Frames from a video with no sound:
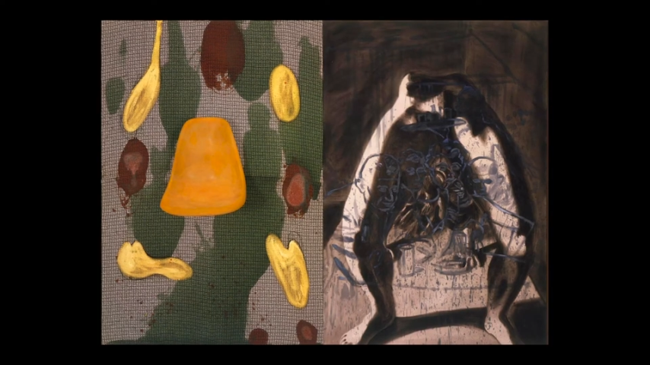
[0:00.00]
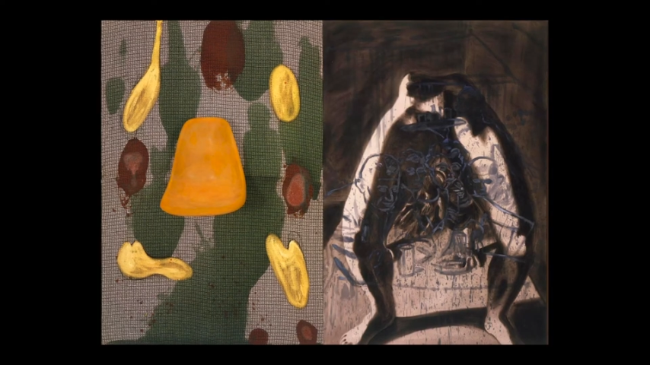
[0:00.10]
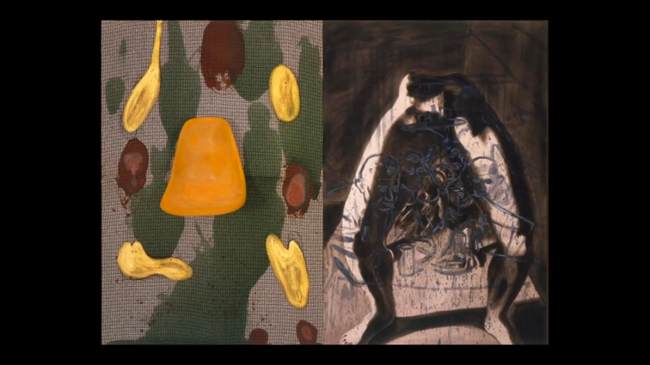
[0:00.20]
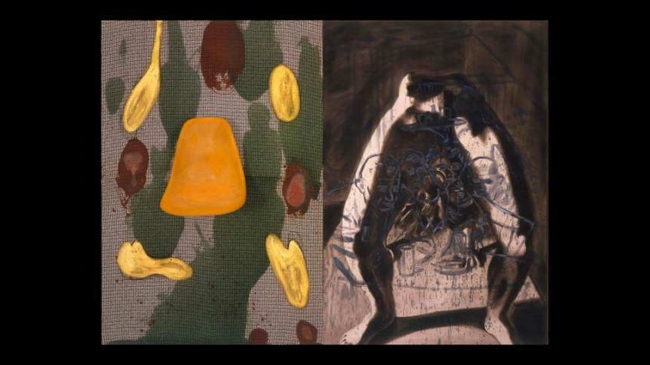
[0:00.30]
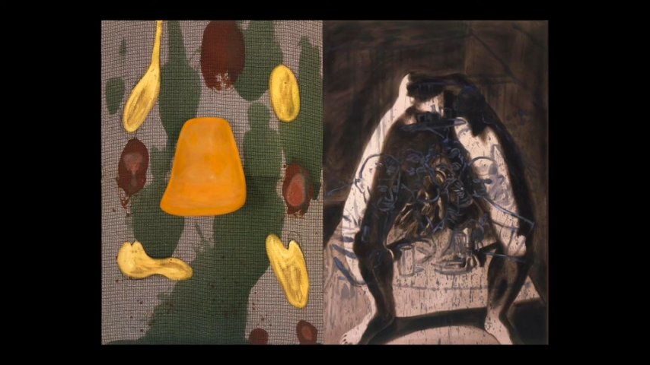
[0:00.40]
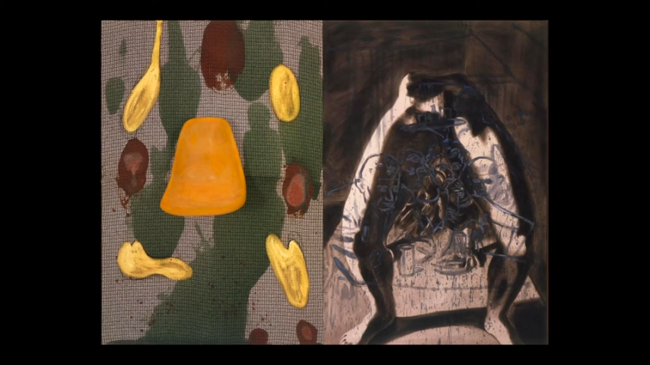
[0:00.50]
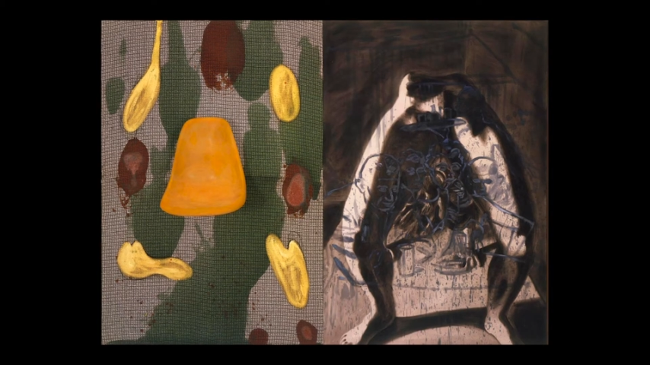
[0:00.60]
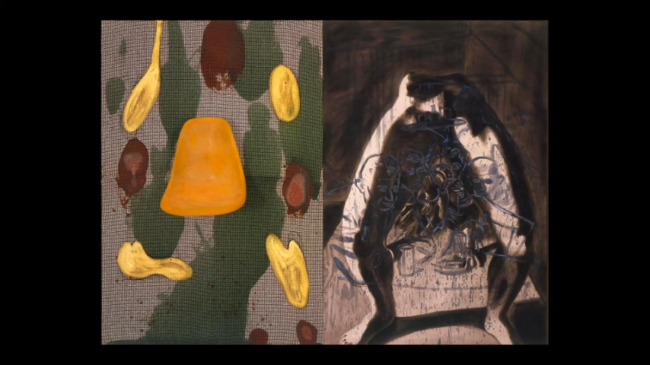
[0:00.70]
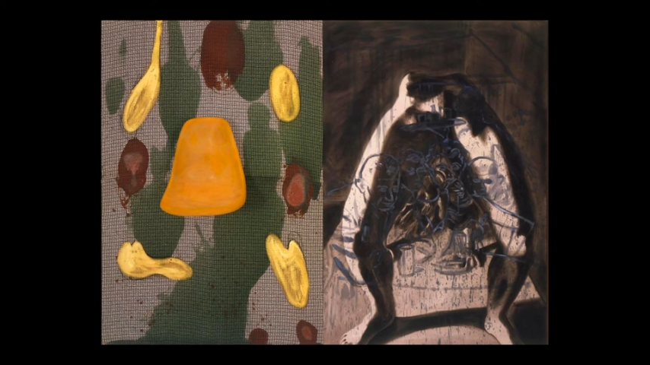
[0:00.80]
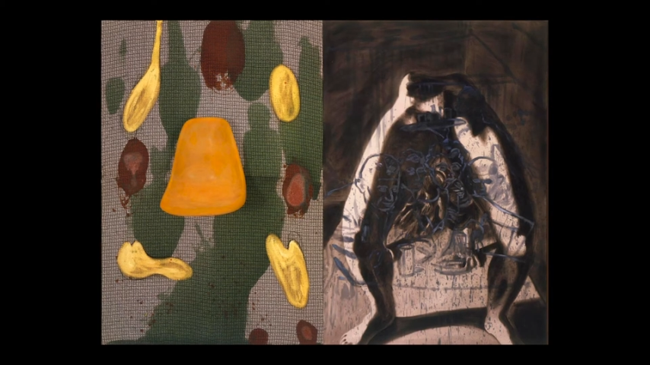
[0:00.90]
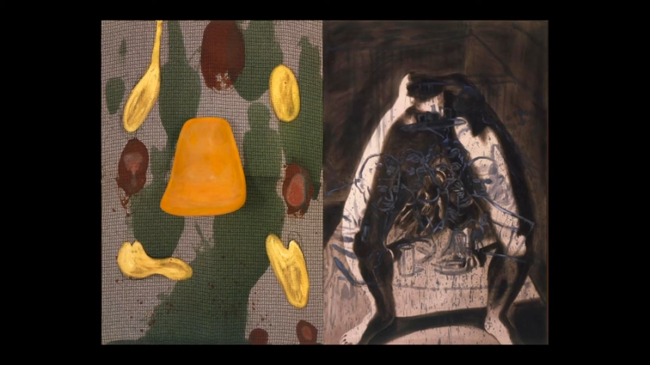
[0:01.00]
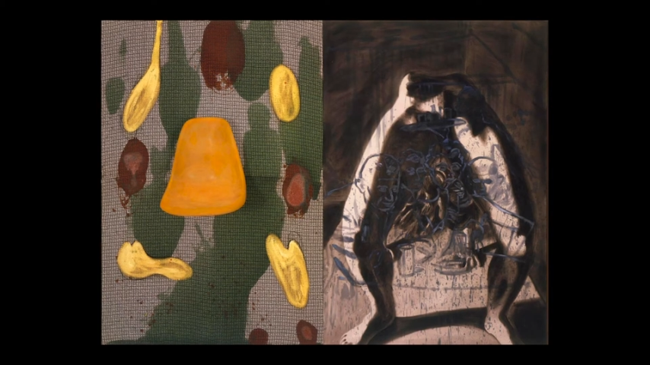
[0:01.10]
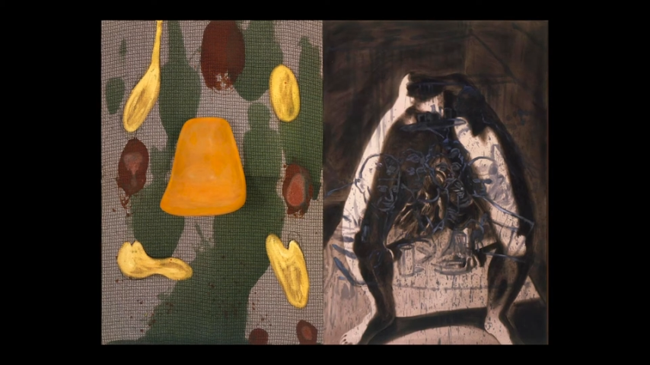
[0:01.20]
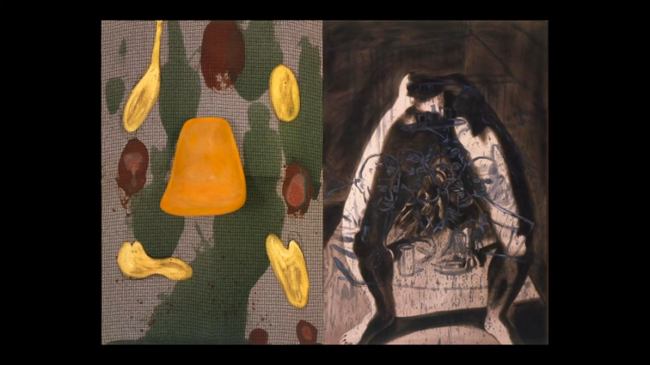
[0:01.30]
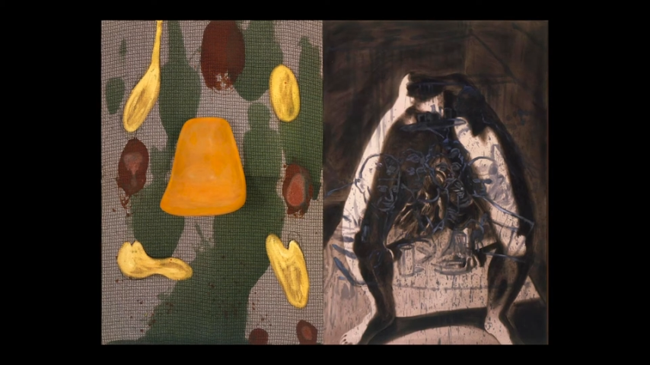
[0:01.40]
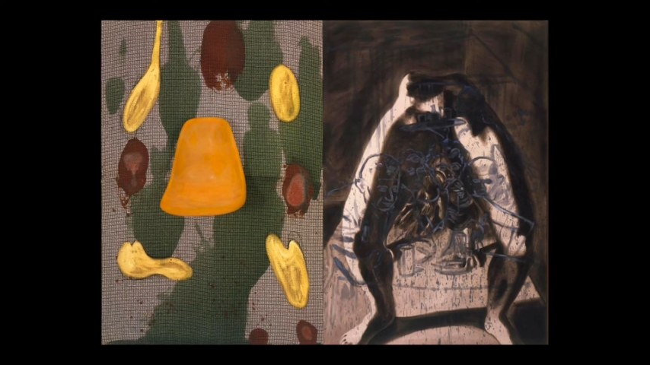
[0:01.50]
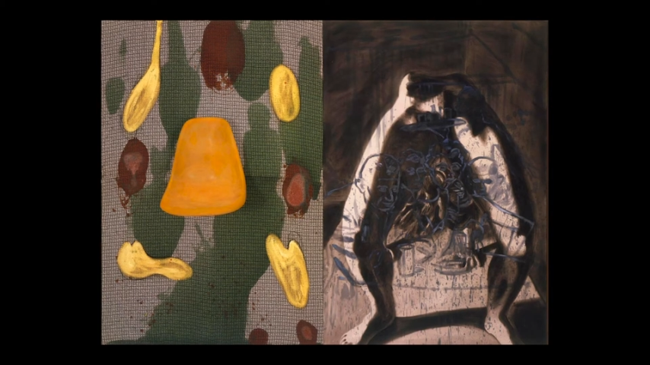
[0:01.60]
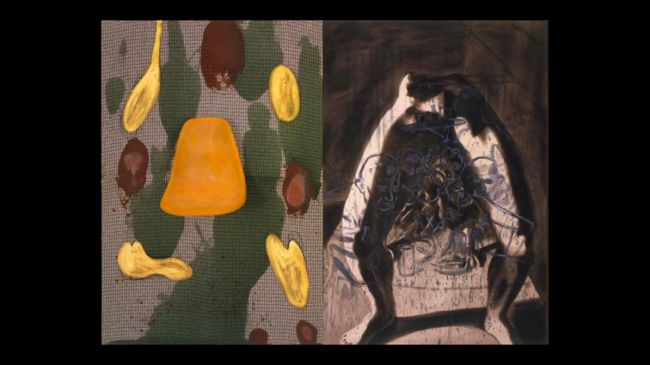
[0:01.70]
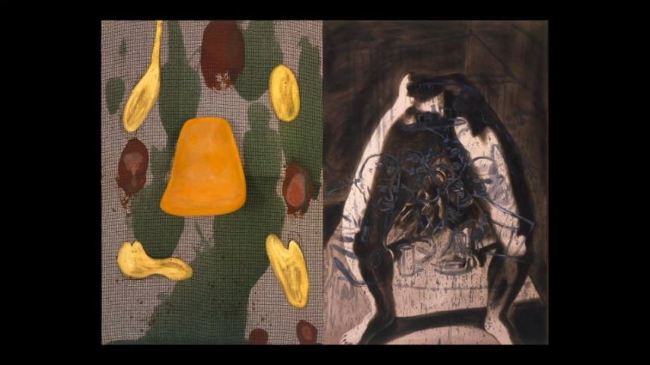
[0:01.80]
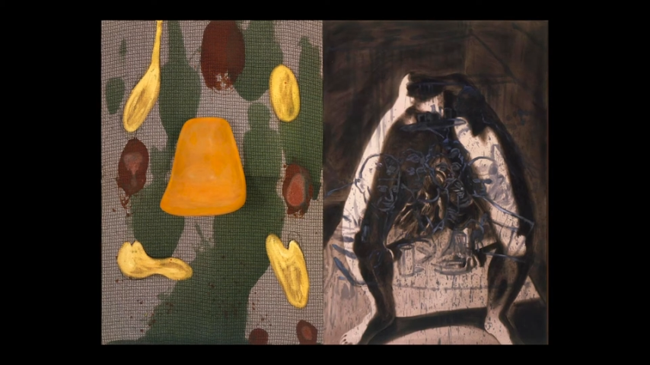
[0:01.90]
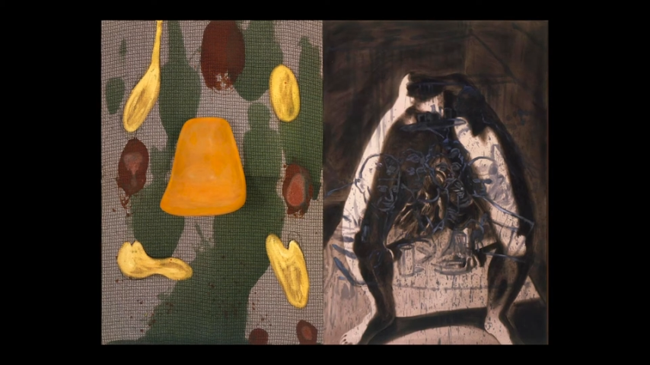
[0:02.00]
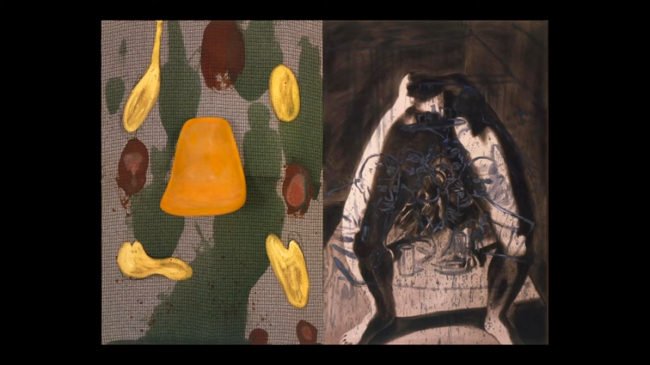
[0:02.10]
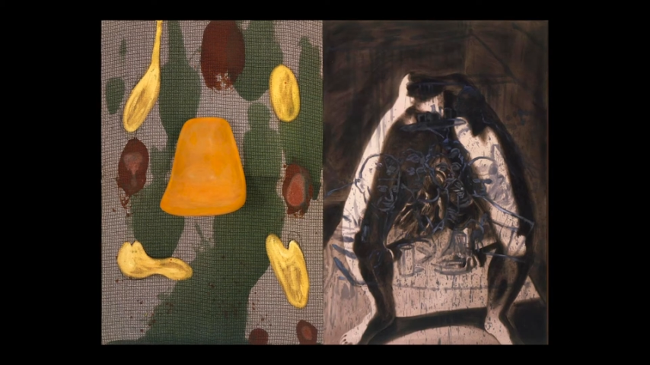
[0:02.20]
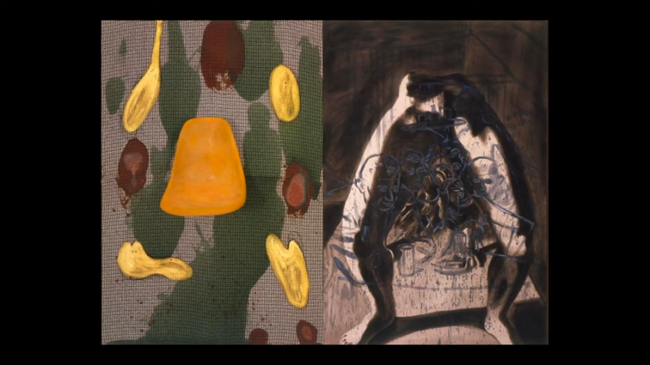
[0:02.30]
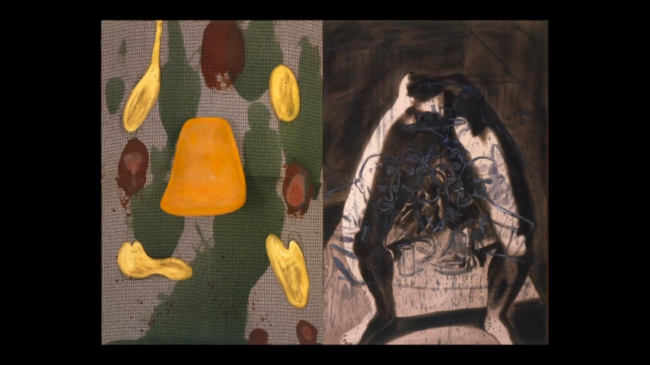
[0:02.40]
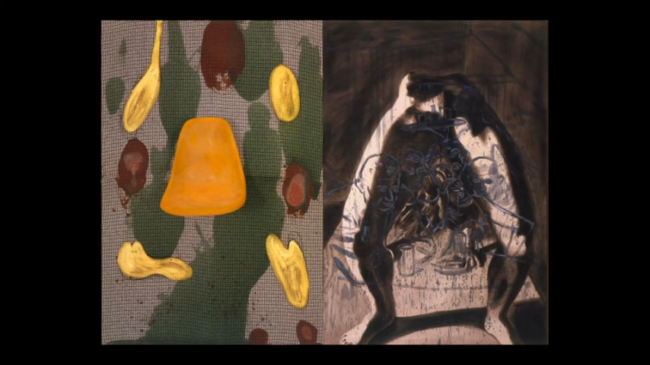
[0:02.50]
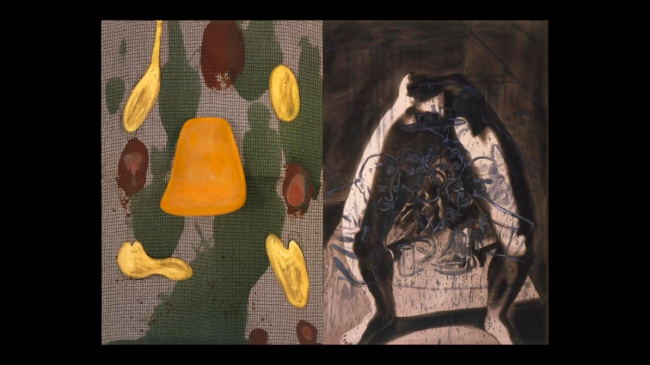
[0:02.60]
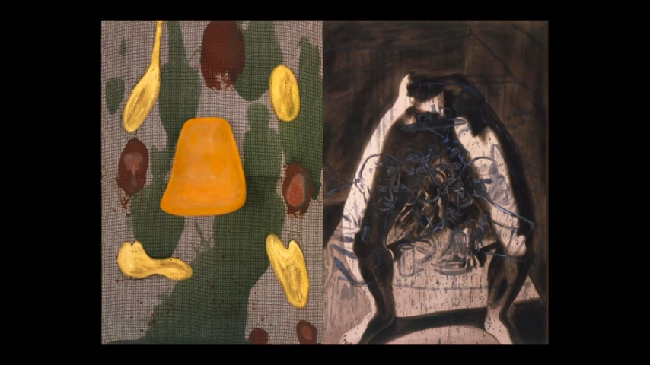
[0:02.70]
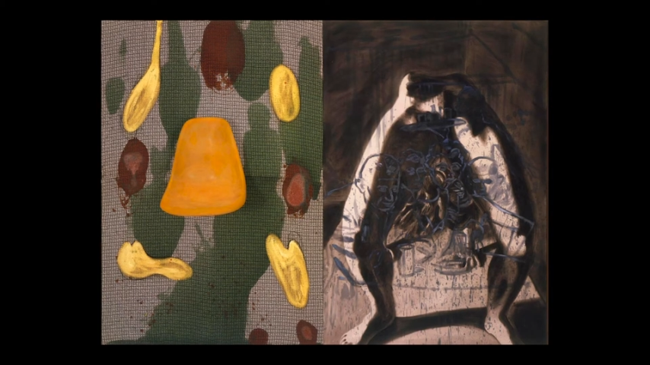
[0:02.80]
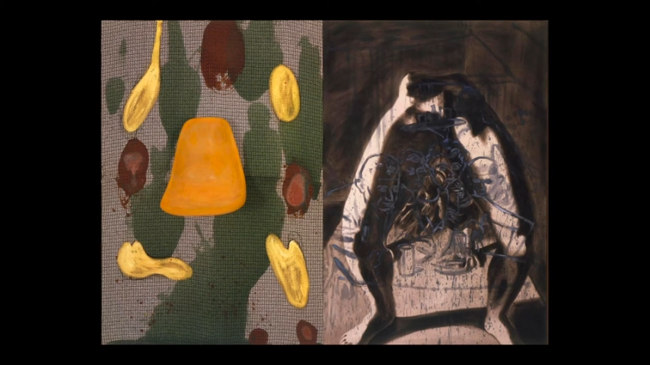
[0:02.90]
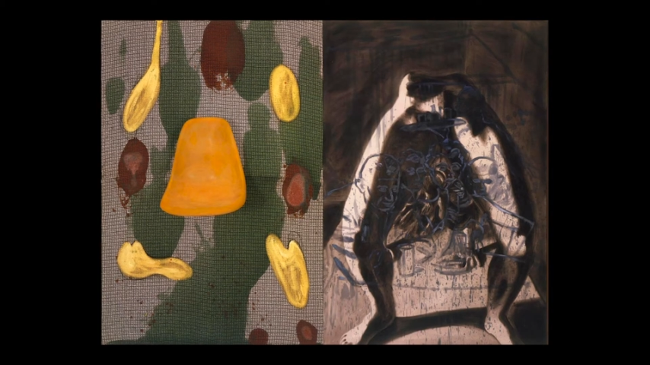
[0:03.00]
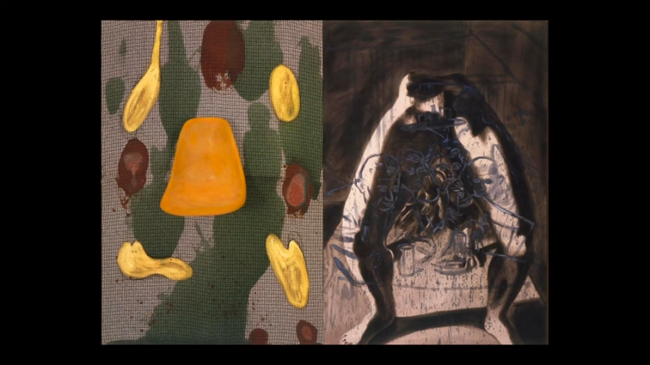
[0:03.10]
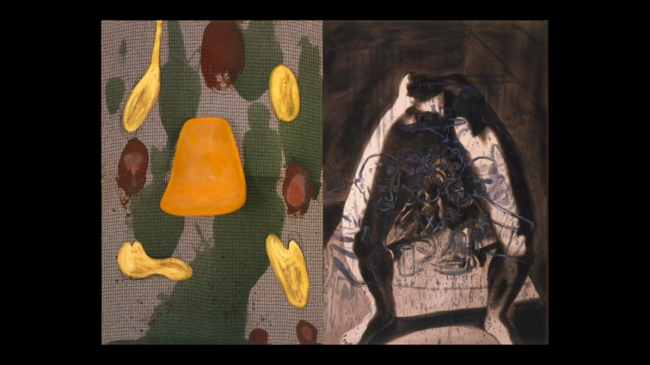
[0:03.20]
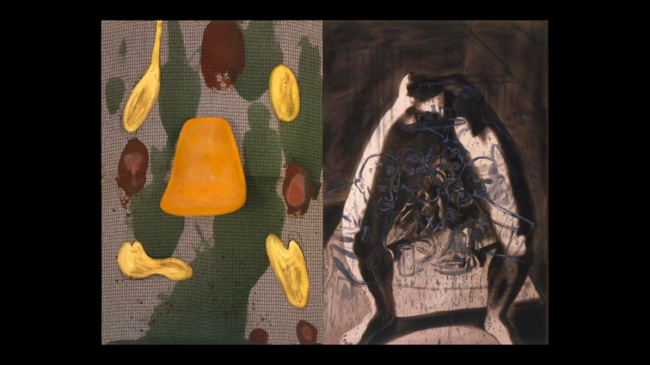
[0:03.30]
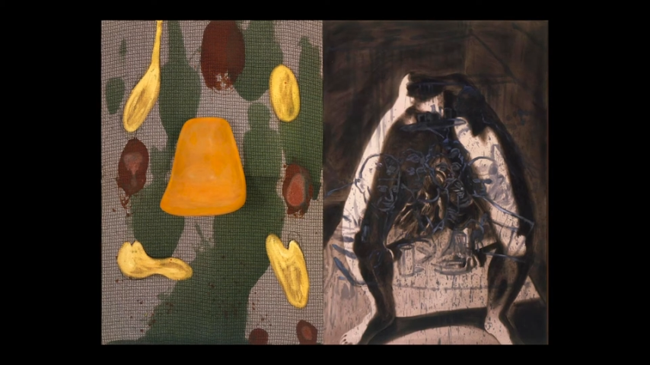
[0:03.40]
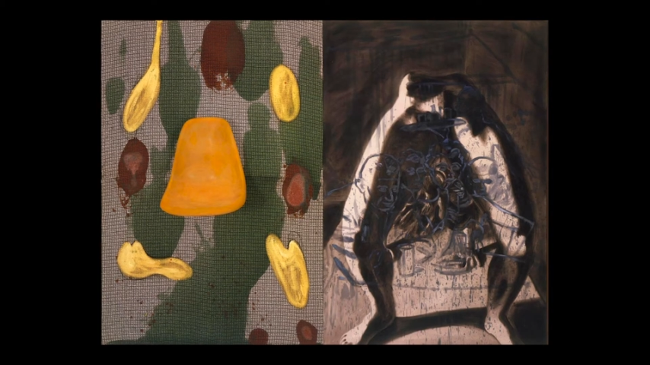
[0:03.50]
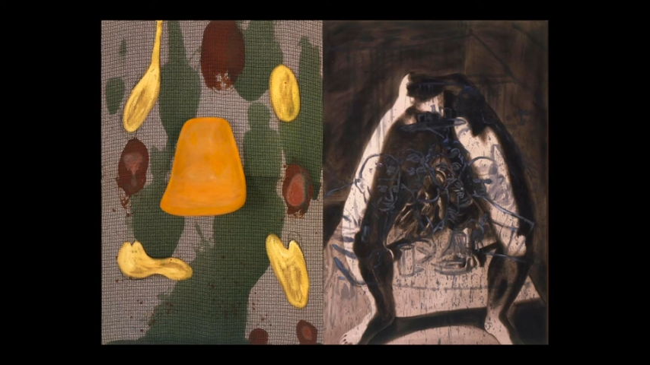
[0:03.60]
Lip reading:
(no speaker visible)